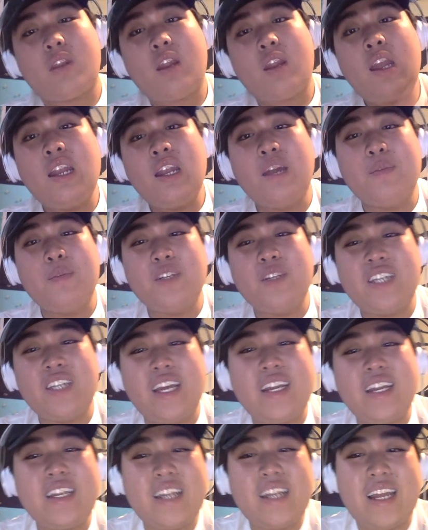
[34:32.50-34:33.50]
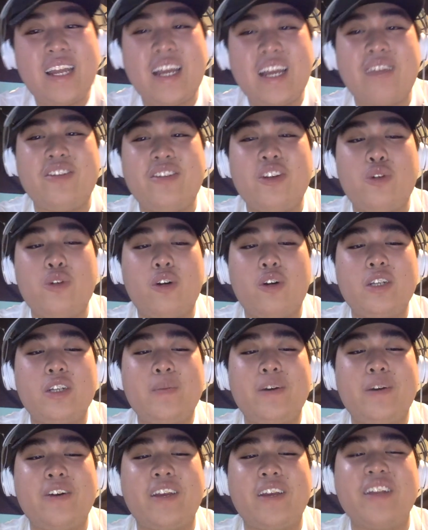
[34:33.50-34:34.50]
number 10, I have the New Orleans
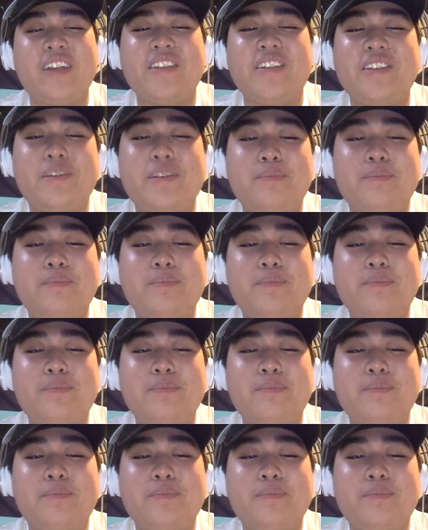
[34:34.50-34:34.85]
Pelicans.